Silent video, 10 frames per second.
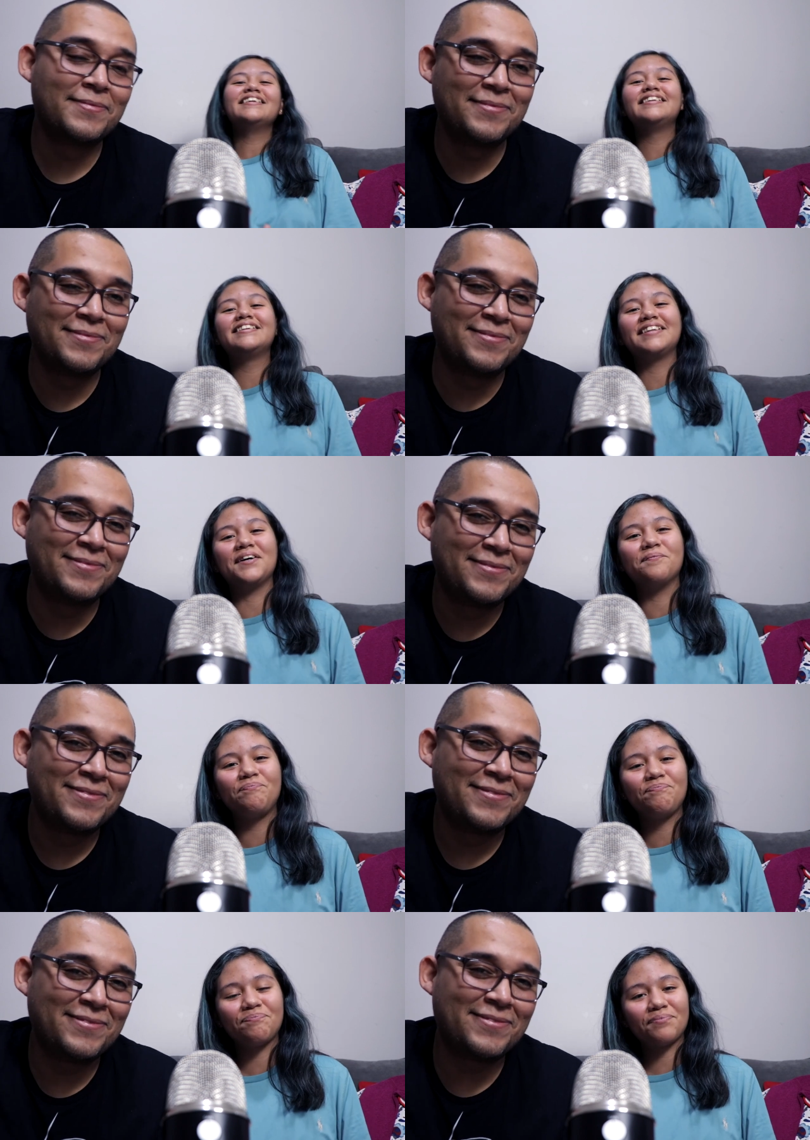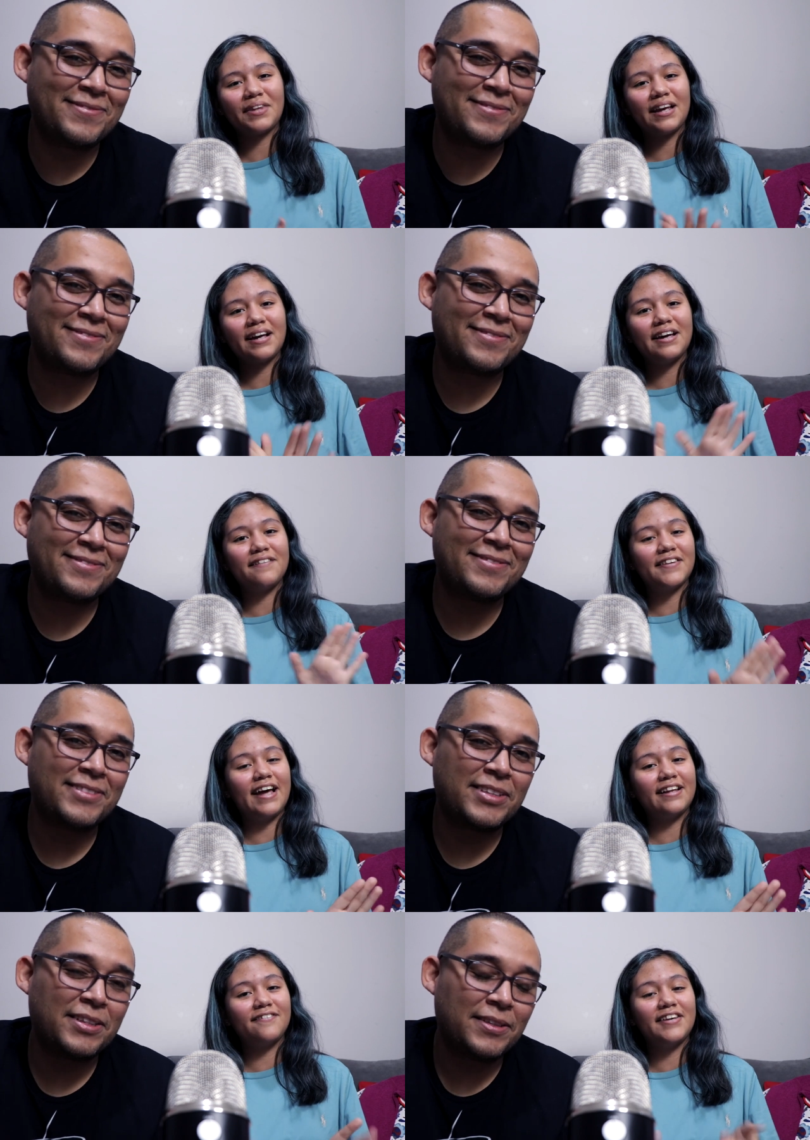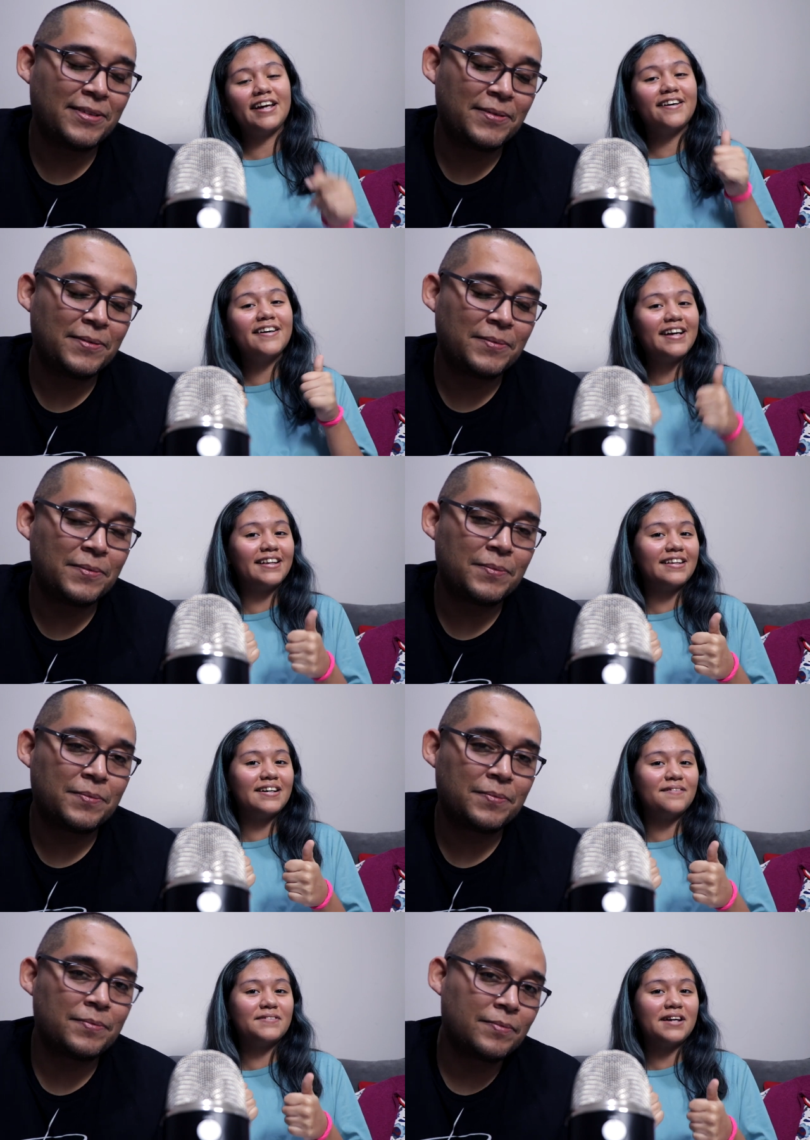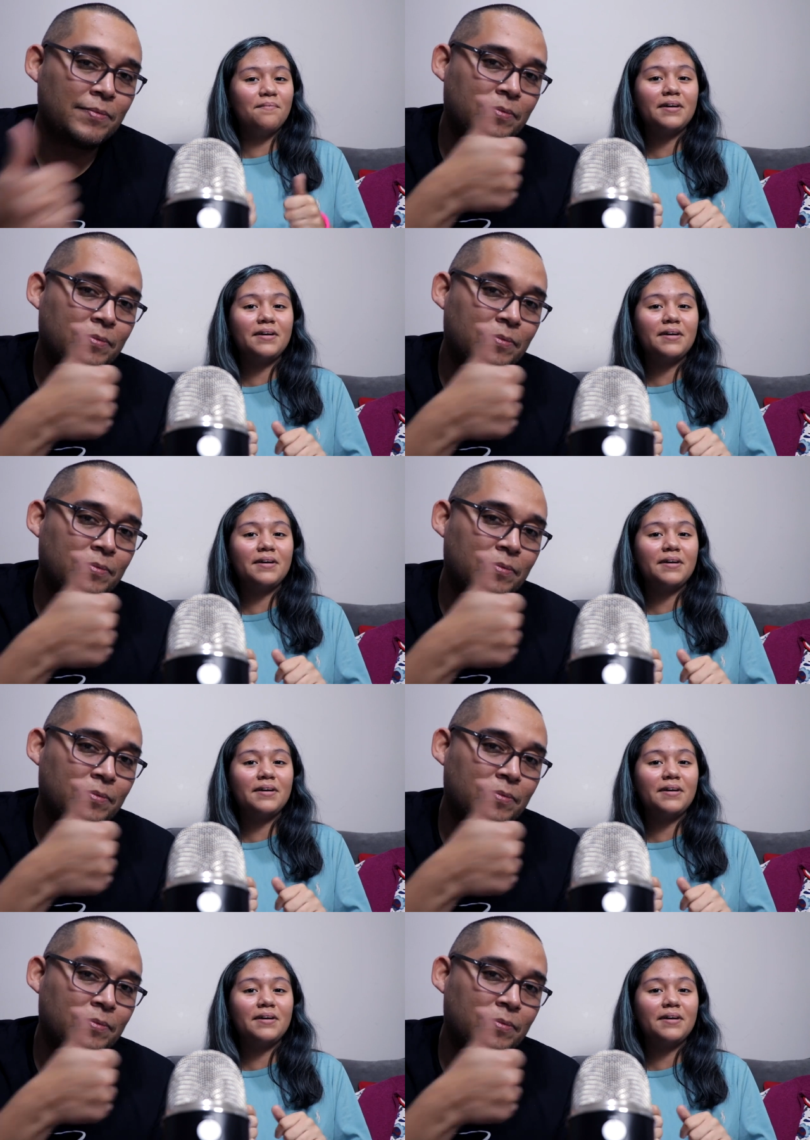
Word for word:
Speaker 1: So, if you liked the video, hit the thumbs up.